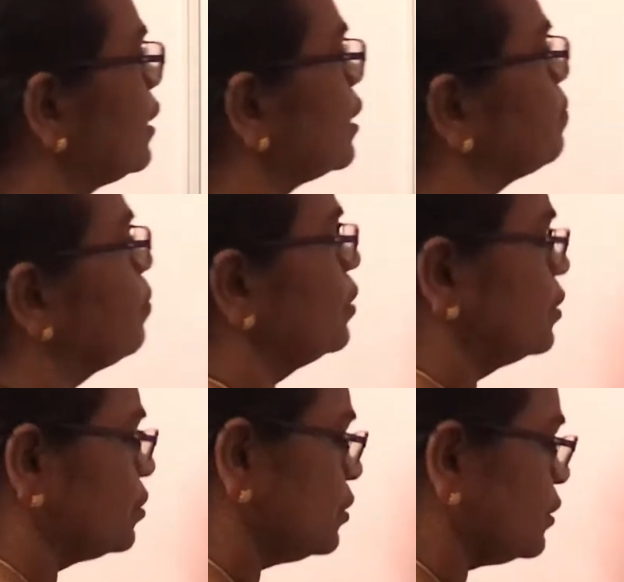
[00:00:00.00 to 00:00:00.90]

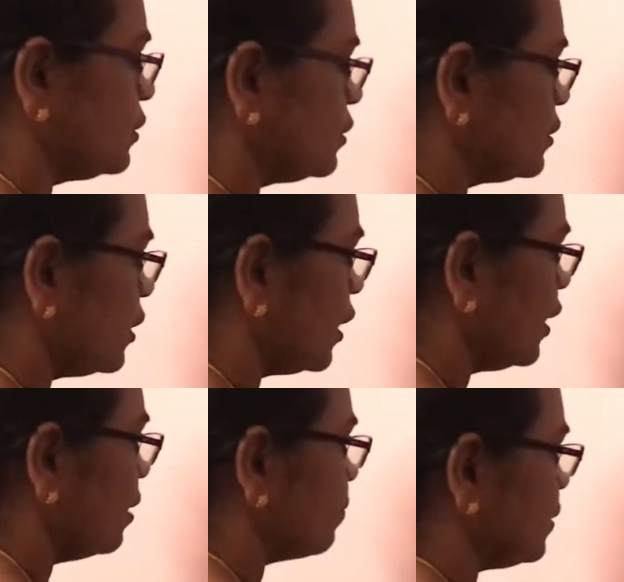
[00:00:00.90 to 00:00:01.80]
corresponding to this third
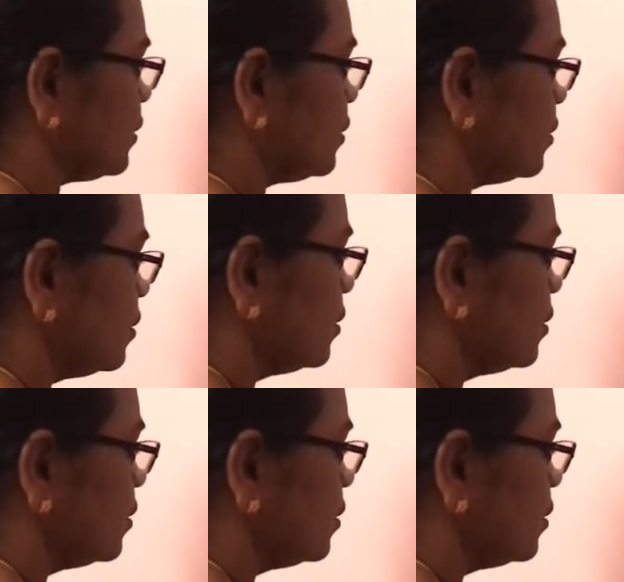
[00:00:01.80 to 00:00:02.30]
element